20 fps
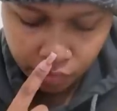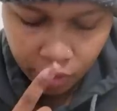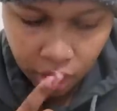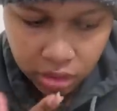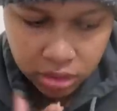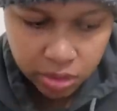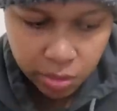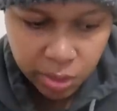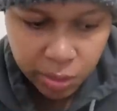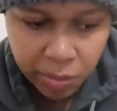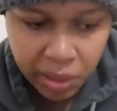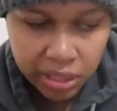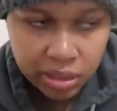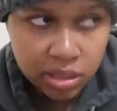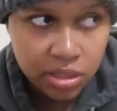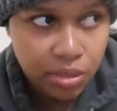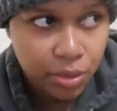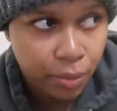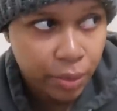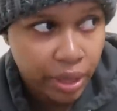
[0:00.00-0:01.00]
So I'm gonna pack
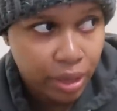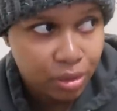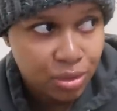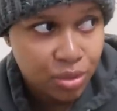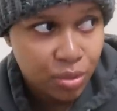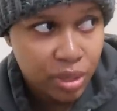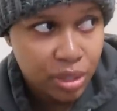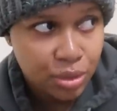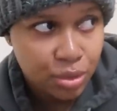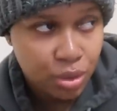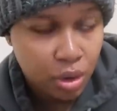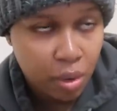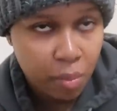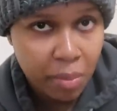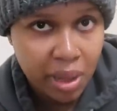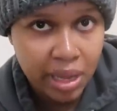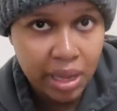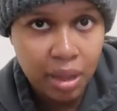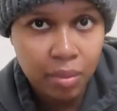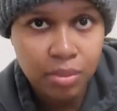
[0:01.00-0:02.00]
these away. I also want to sort out
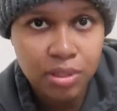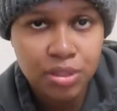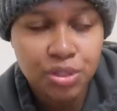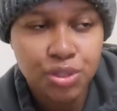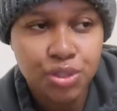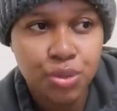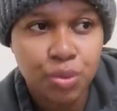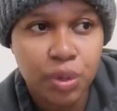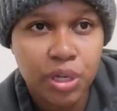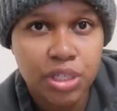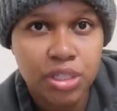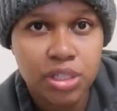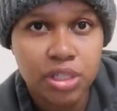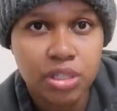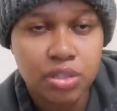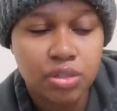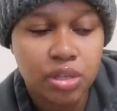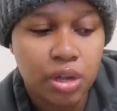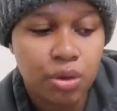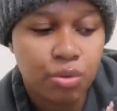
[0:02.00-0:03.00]
my cupboard situation,
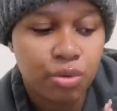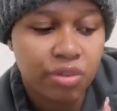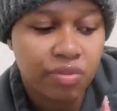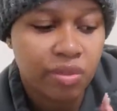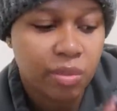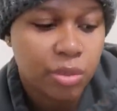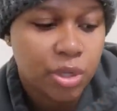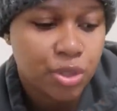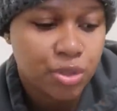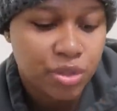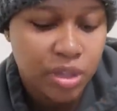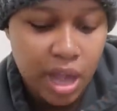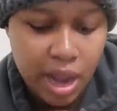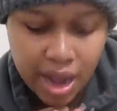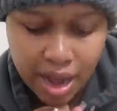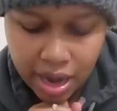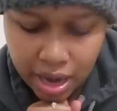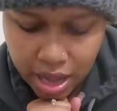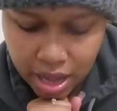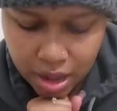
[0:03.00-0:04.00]
so I don't know if I'm gonna do that
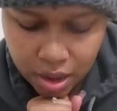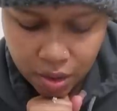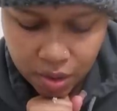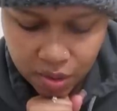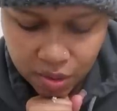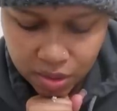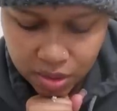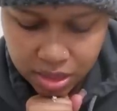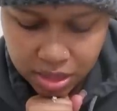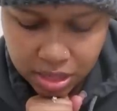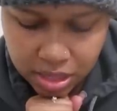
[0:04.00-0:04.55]
now.